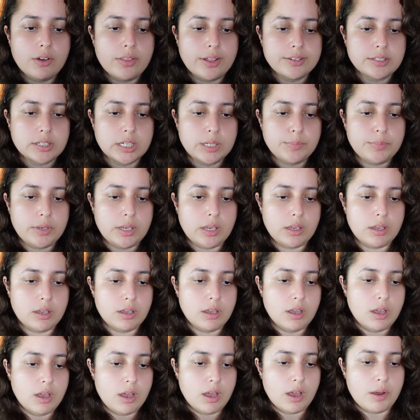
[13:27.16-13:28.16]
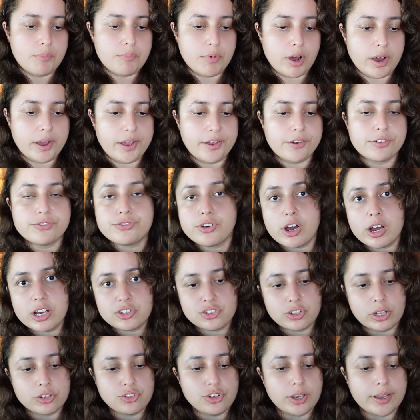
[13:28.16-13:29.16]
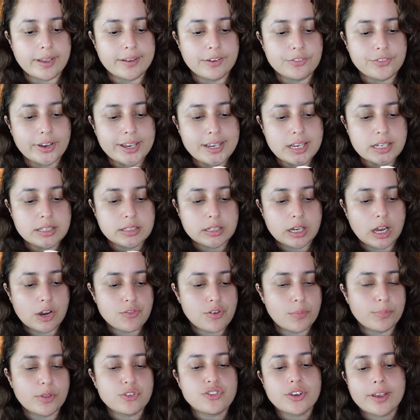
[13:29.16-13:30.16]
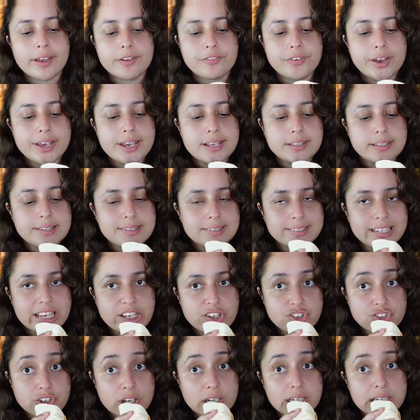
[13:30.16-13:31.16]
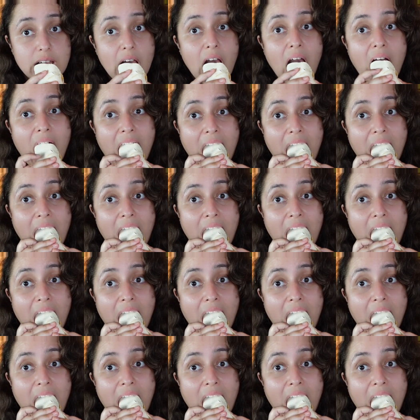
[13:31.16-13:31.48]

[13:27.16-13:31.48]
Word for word: that's gonna be my first chicken fajita from the chicken fajita station.